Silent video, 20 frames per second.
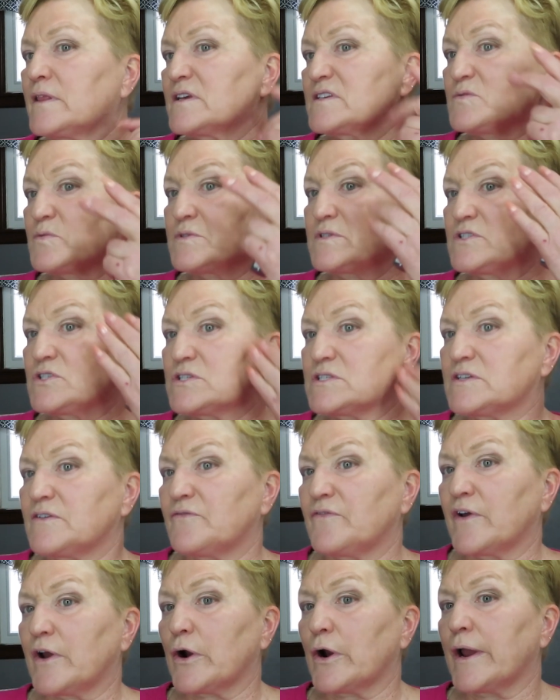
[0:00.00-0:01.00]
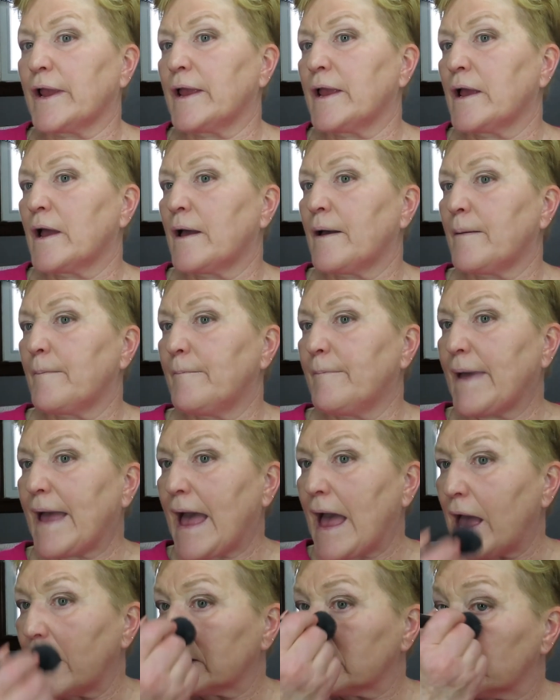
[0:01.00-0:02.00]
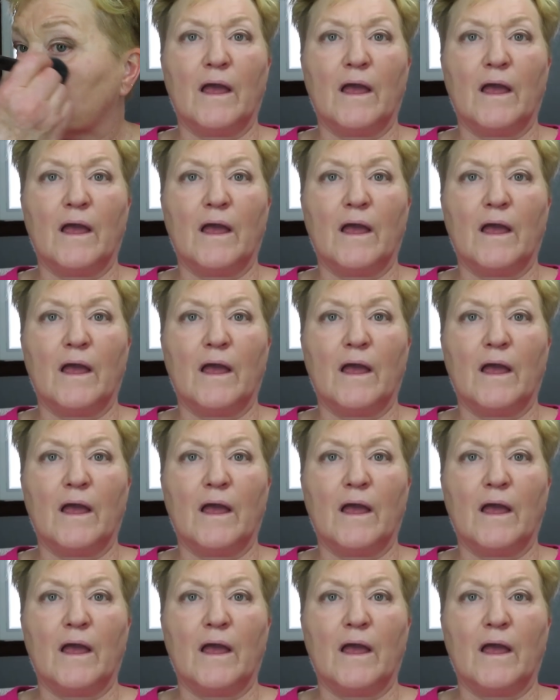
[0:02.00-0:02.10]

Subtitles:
This one's just a very matte.